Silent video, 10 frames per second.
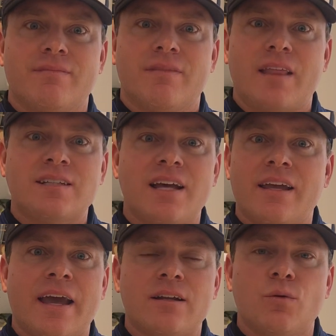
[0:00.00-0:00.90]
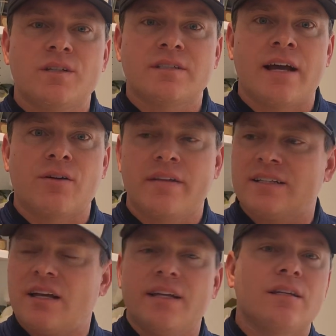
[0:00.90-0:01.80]
That's how you handle it with integrity.
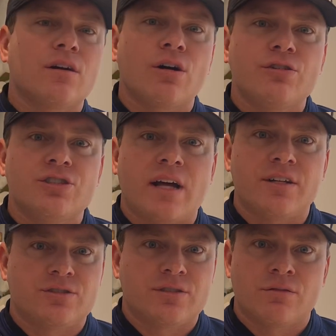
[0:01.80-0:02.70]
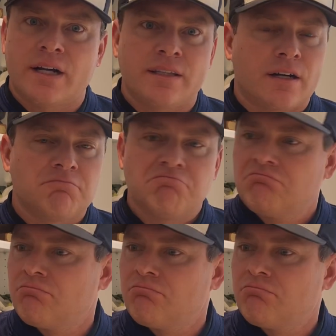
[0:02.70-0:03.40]
That's how you tell a coach you're not interested, right there.